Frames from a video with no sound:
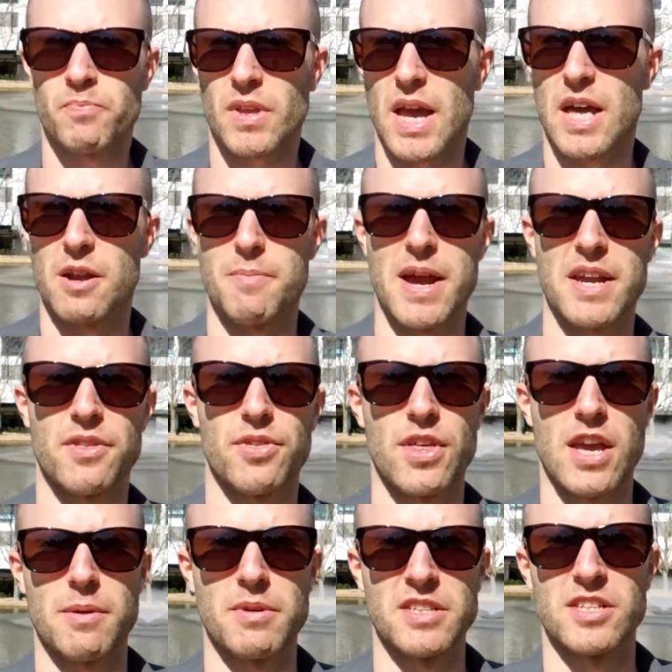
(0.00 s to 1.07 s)
and I made a
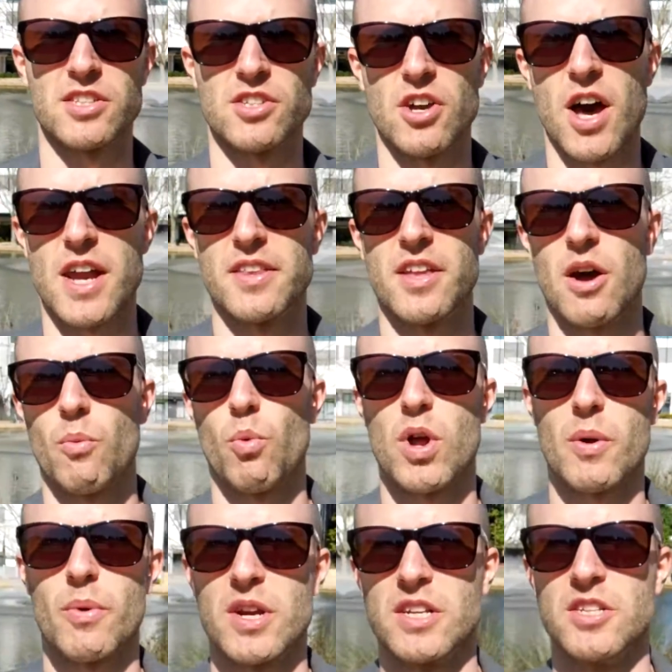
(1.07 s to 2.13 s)
theme and decided that what I
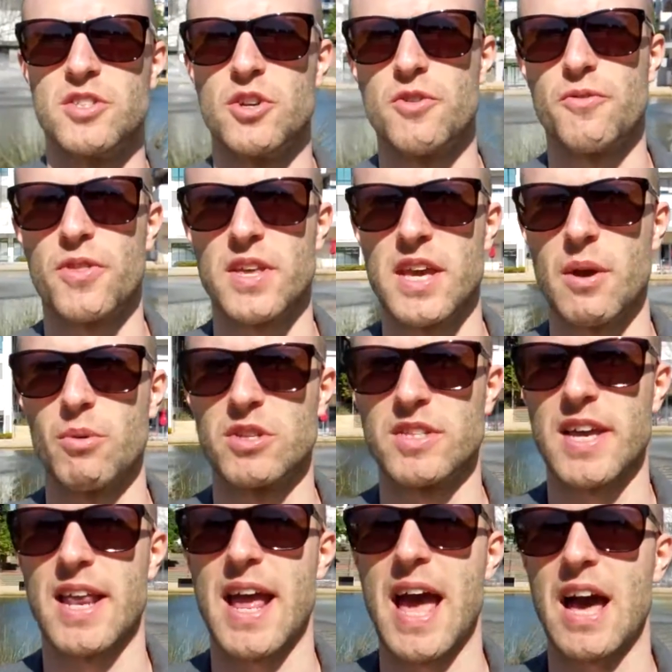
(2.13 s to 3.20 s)
wanted to do for the year was
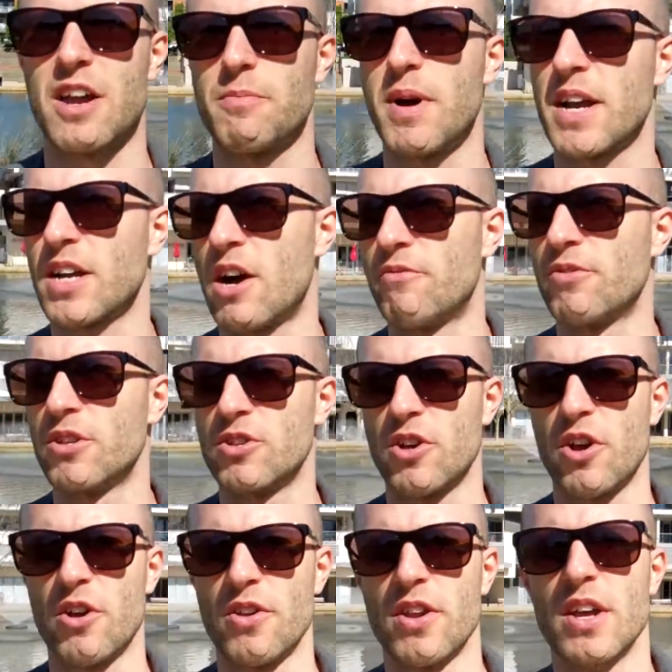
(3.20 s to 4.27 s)
get out of my comfort
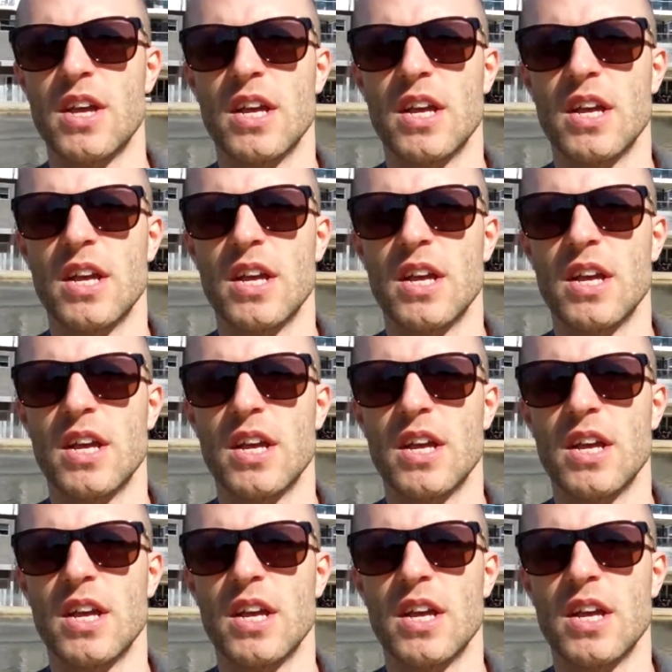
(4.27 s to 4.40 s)
zone.